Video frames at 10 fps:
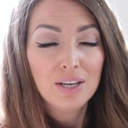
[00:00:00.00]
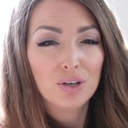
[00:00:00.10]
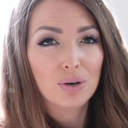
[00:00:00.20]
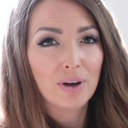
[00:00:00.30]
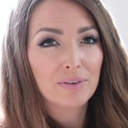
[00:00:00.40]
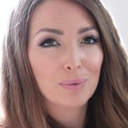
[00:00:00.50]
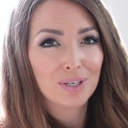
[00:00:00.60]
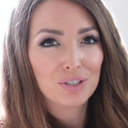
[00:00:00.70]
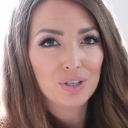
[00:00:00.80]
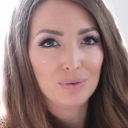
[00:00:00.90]
You don't ever want
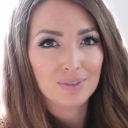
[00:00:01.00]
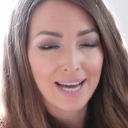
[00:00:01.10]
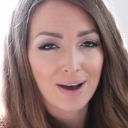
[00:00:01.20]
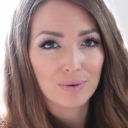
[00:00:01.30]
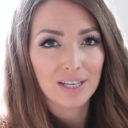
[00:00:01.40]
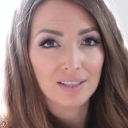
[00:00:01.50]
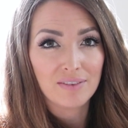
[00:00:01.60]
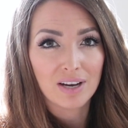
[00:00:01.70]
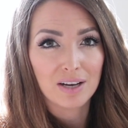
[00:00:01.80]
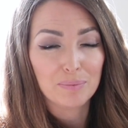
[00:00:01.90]
to tune down and
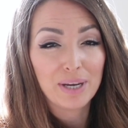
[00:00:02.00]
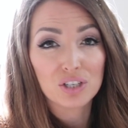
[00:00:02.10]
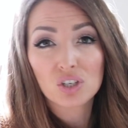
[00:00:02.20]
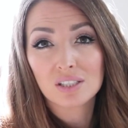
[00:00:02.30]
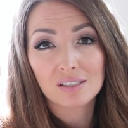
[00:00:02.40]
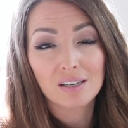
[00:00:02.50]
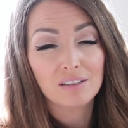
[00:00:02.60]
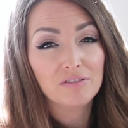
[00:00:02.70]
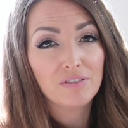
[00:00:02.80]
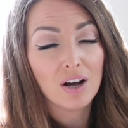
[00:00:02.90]
leave it on a pitch because it's
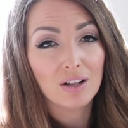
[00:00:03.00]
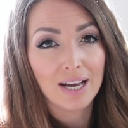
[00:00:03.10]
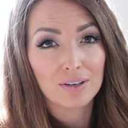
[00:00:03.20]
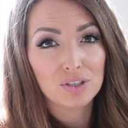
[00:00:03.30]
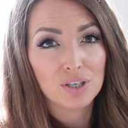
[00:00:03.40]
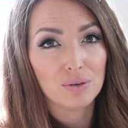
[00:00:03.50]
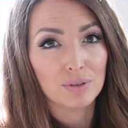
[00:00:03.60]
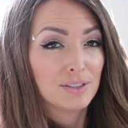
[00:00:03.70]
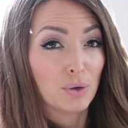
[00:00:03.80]
gonna fall out of tune.